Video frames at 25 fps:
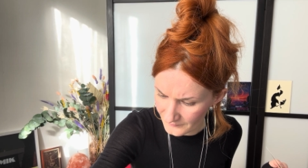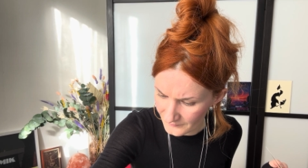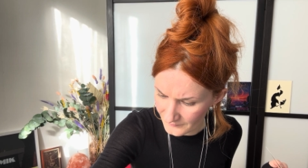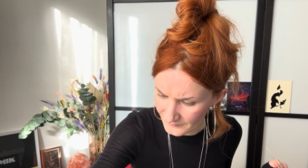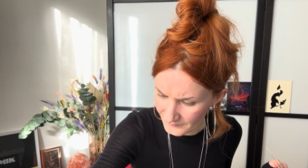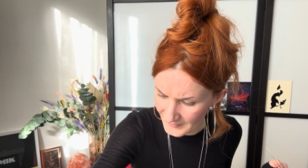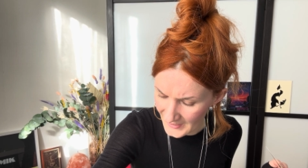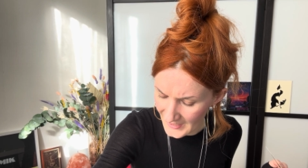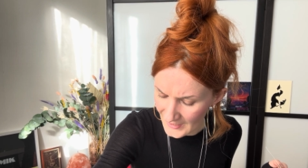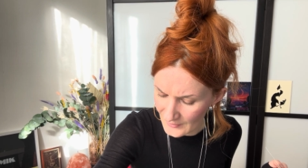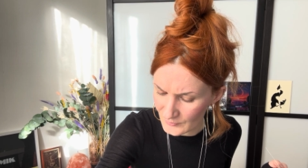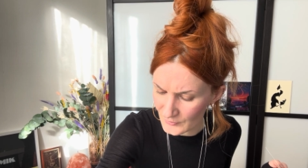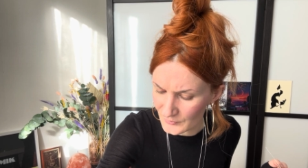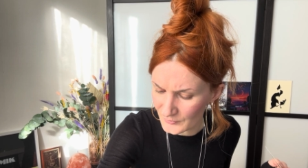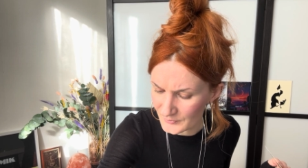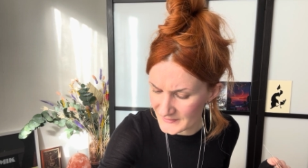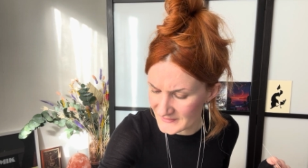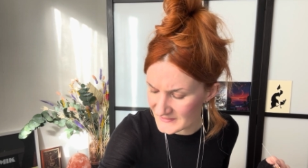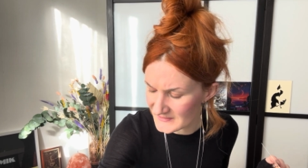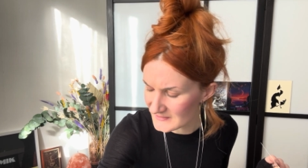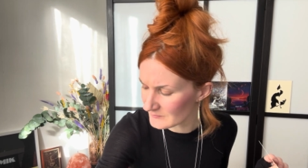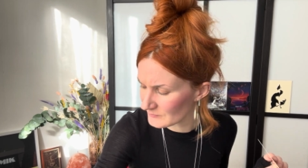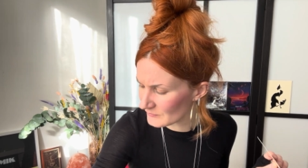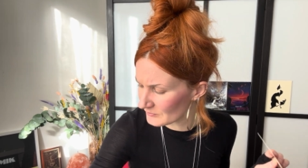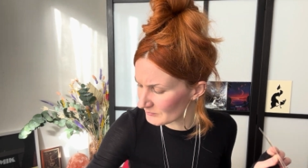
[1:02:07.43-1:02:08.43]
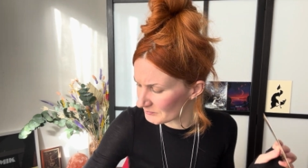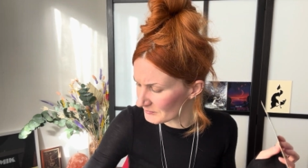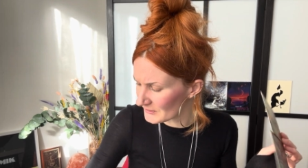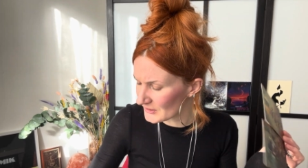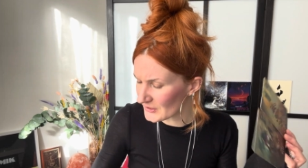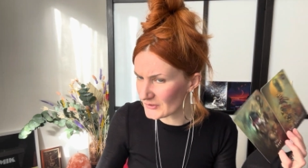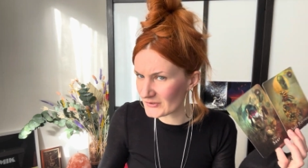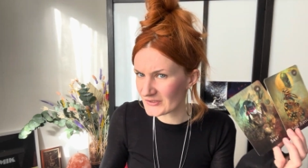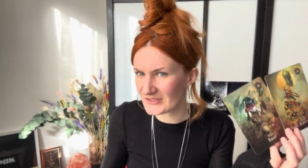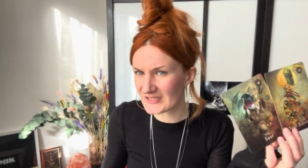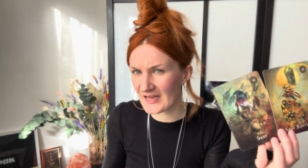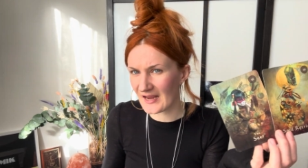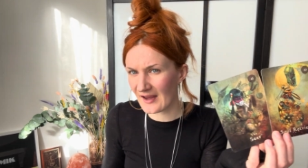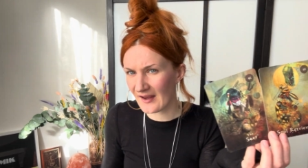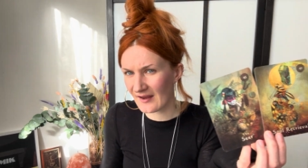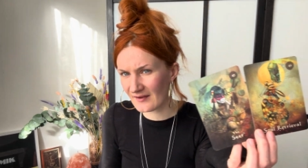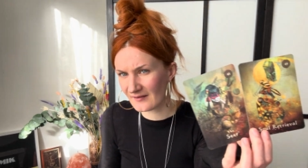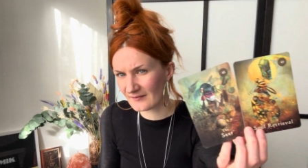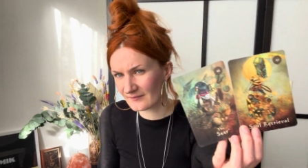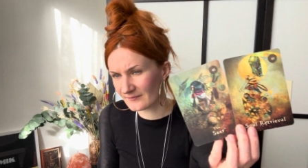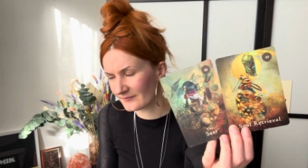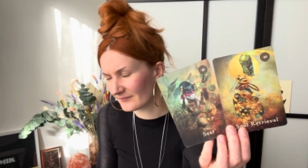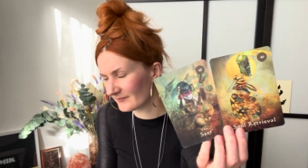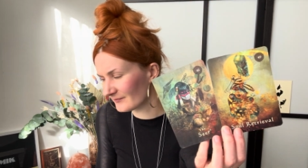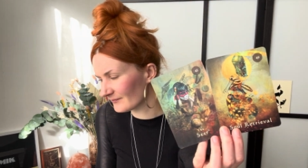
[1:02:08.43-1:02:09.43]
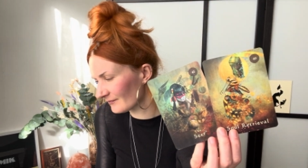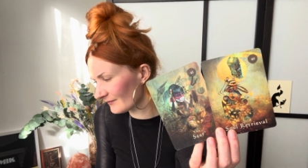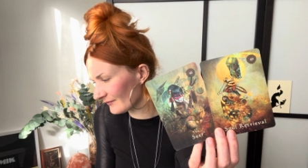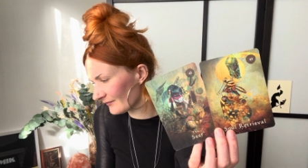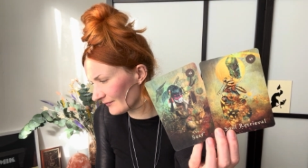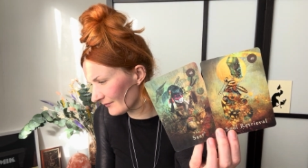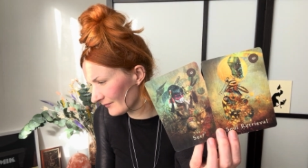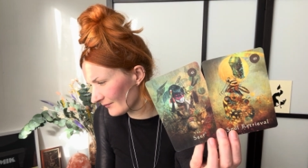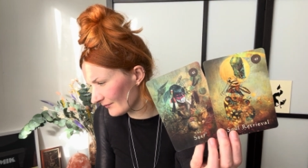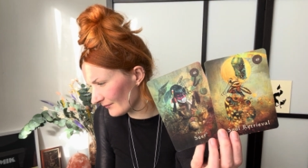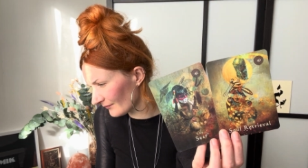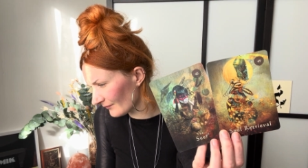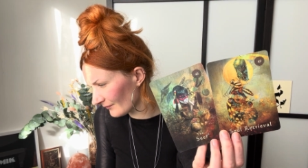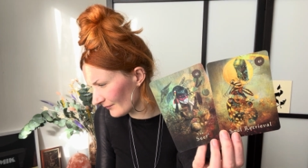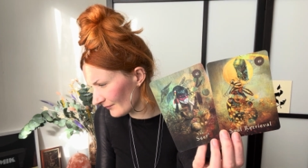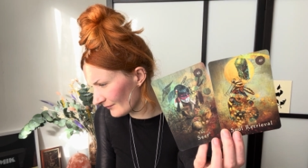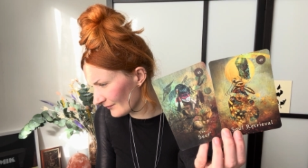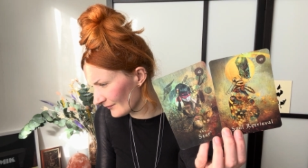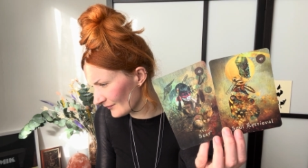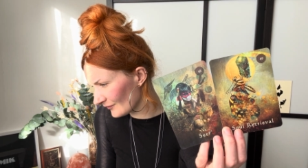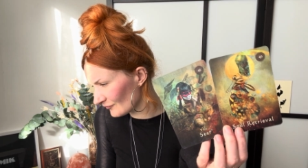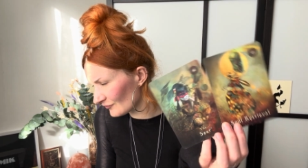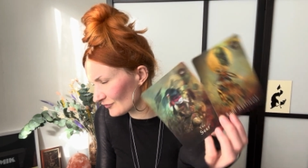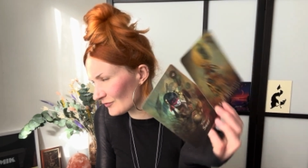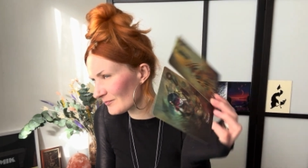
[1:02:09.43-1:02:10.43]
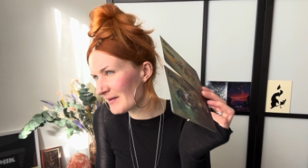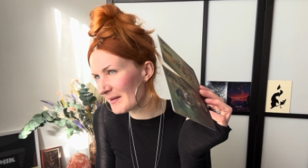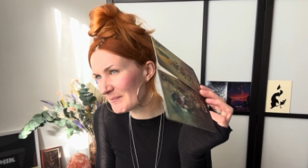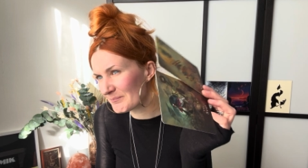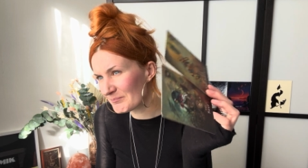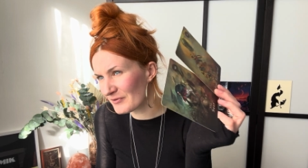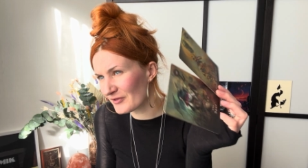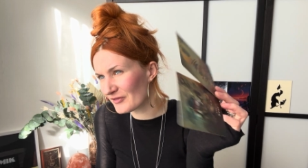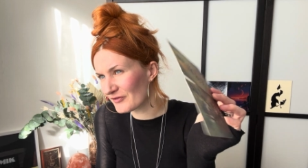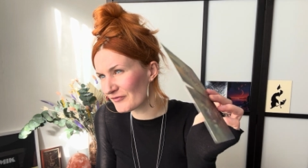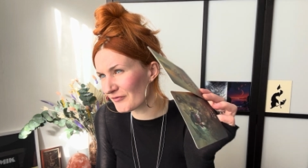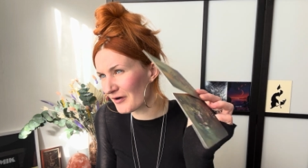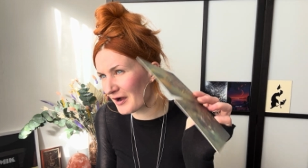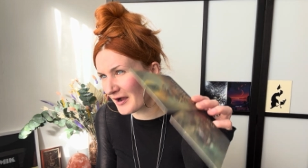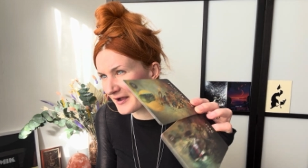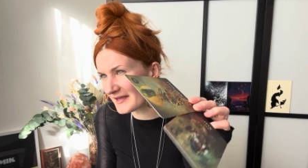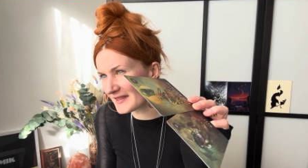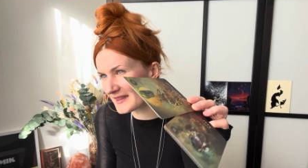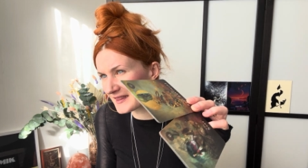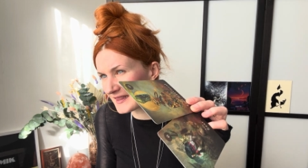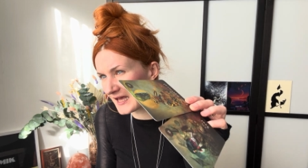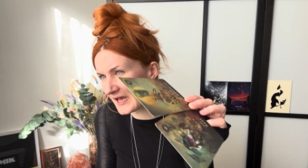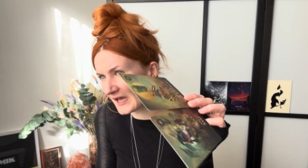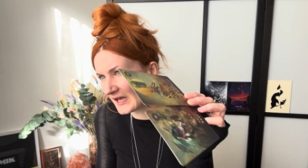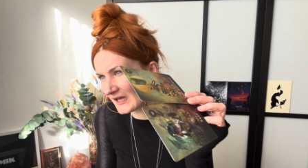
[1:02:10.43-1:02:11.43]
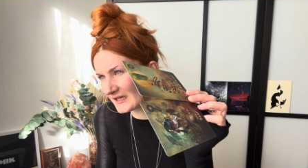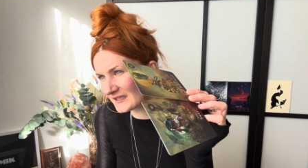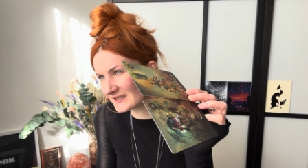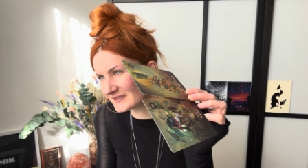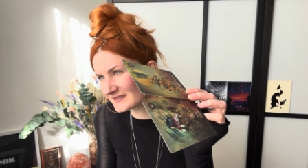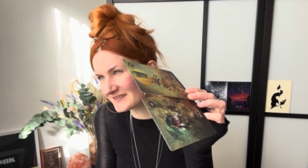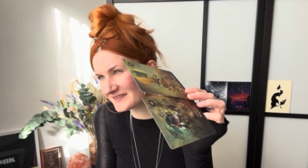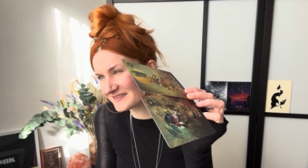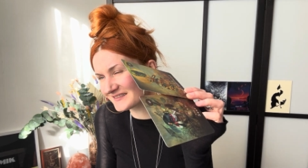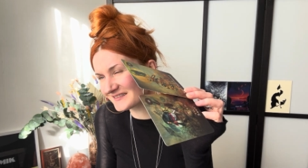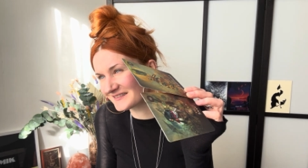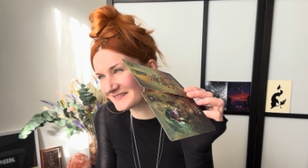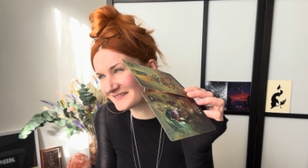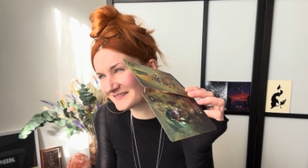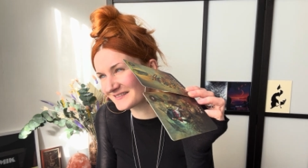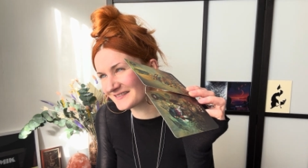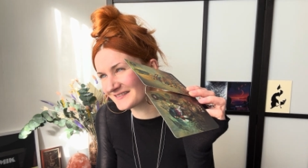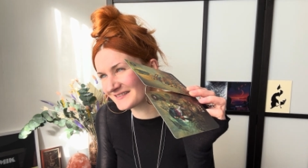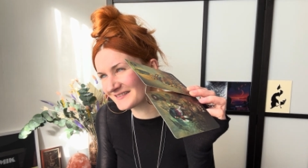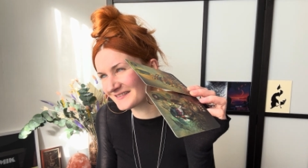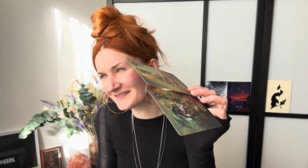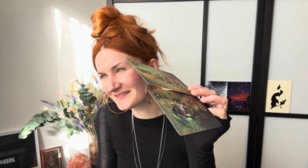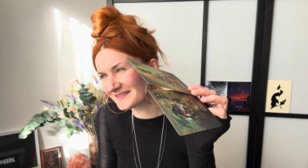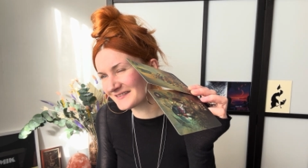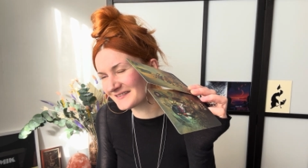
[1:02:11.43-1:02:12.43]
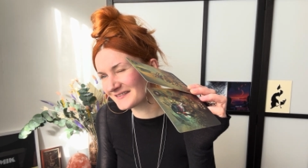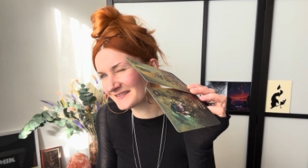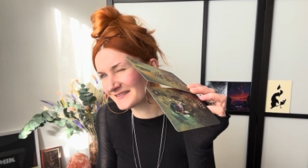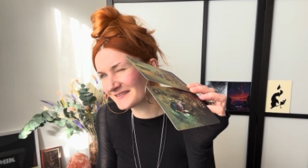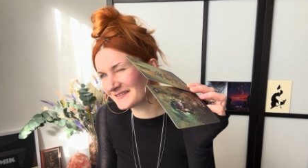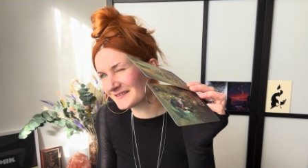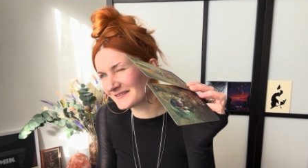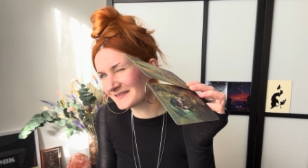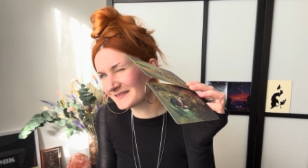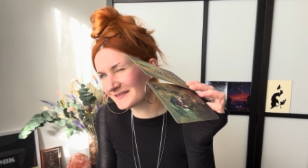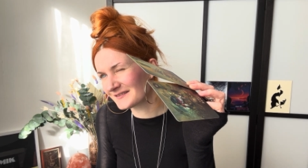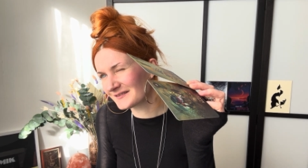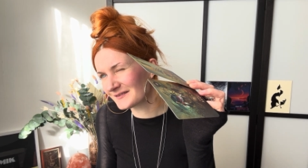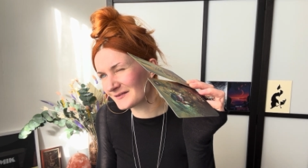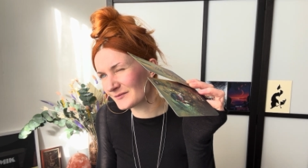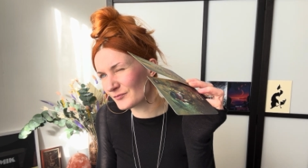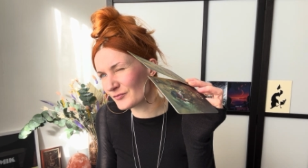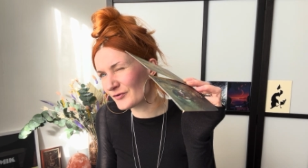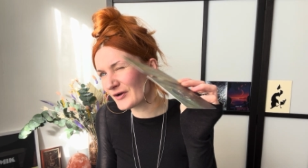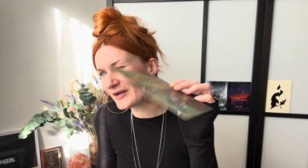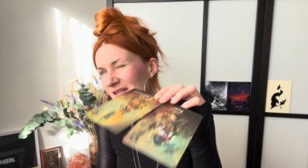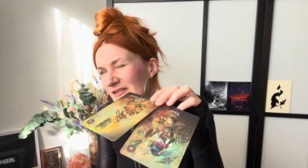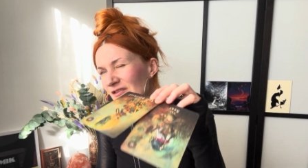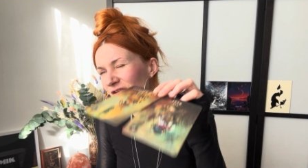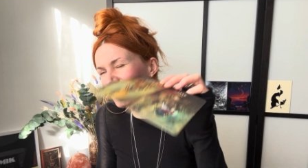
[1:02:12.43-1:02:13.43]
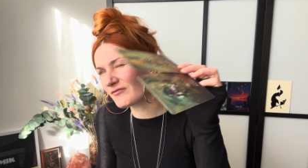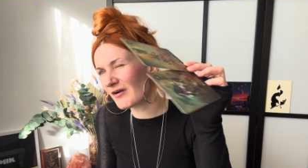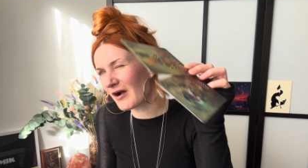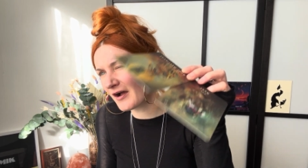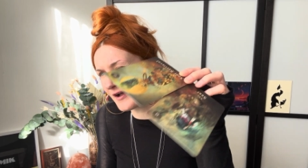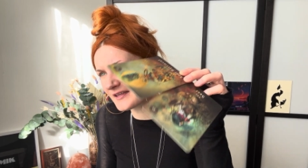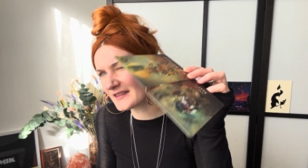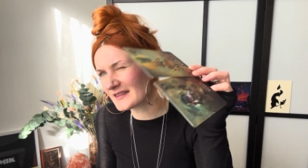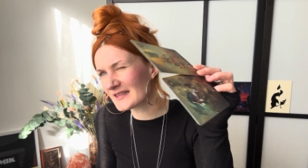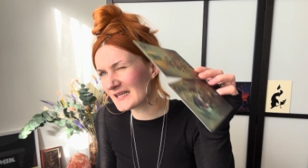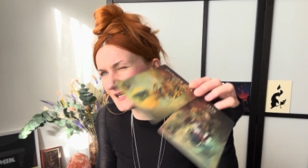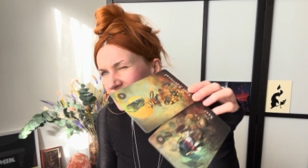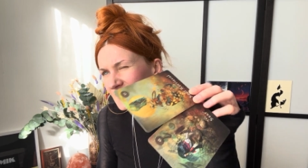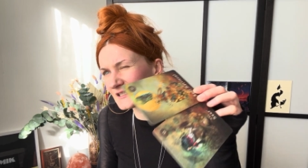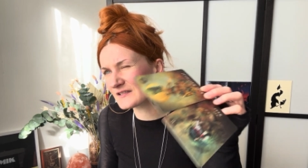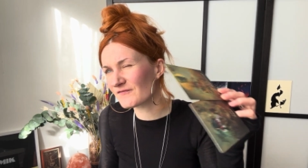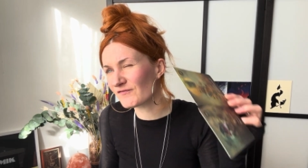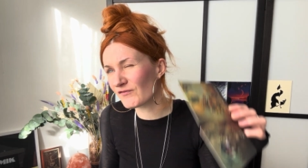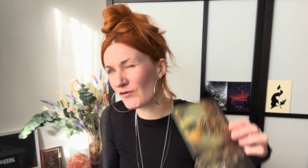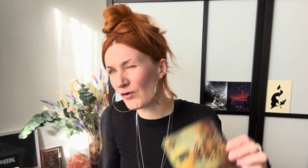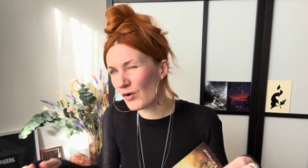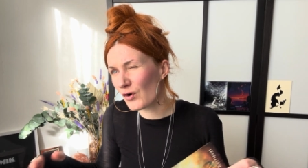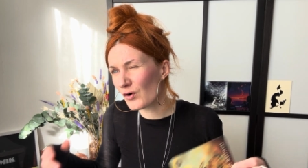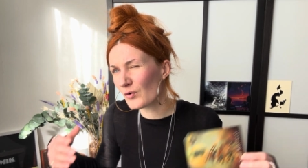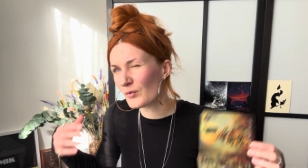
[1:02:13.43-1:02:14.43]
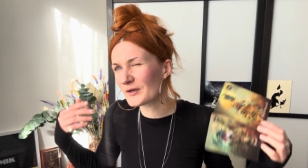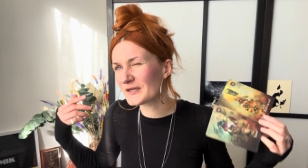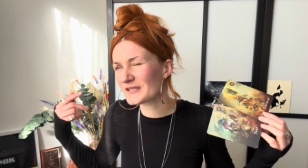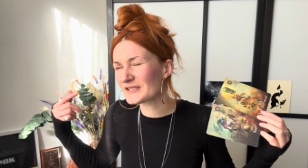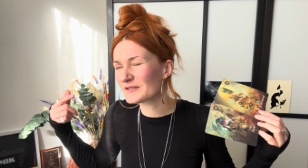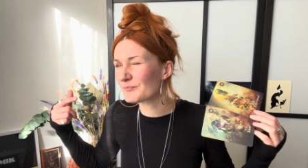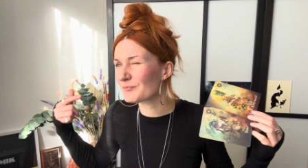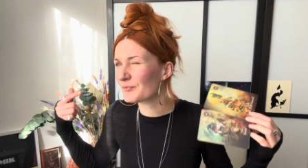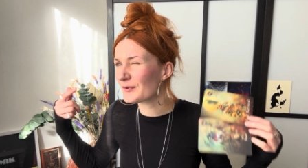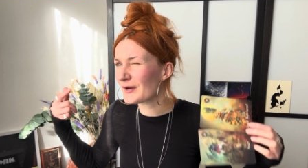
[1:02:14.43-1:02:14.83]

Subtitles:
Power, wisdom and beauty. Remember the right things. Bring the right things forward.